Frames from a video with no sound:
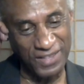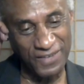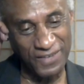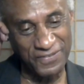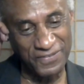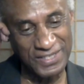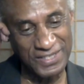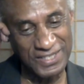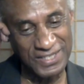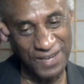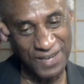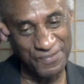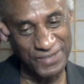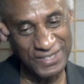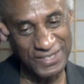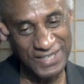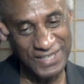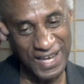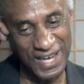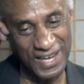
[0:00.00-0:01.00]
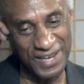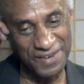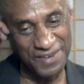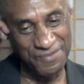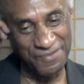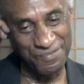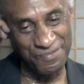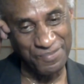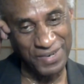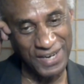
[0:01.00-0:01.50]
I love the
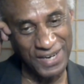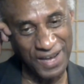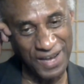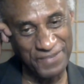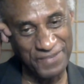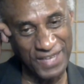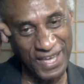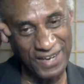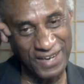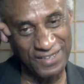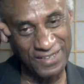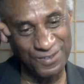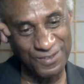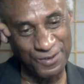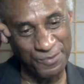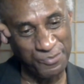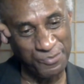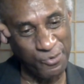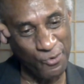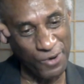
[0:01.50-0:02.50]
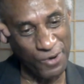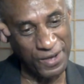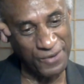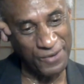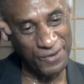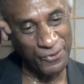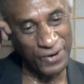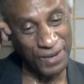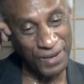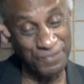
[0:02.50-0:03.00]
summertime, but I'm getting to the
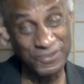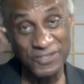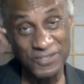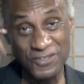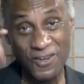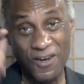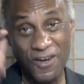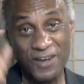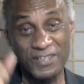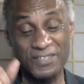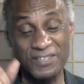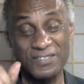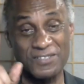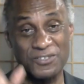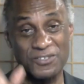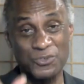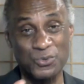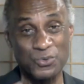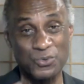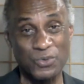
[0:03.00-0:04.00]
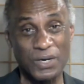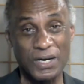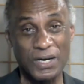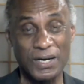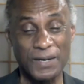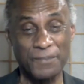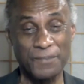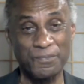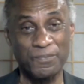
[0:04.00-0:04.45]
point where I'm starting to